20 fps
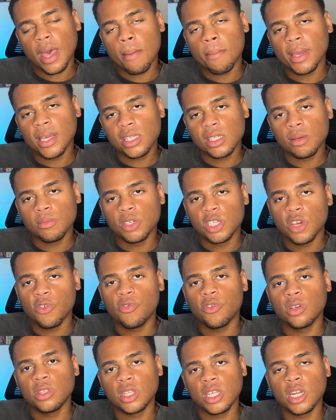makes him
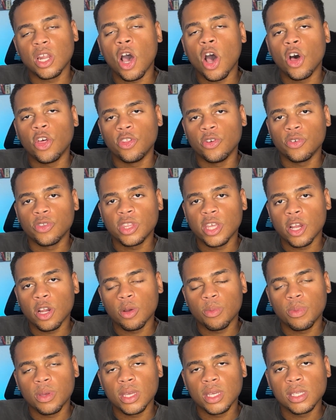different than other
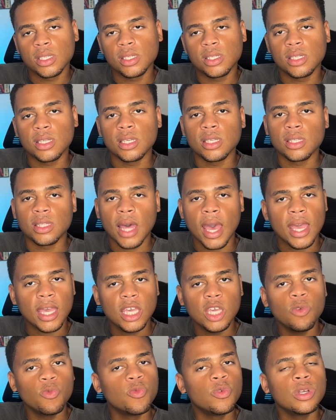therapists is that
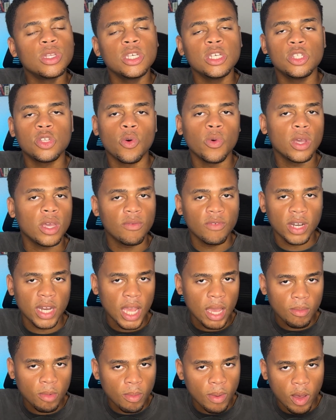he really don't give a
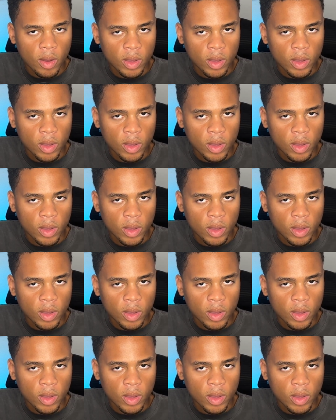damn about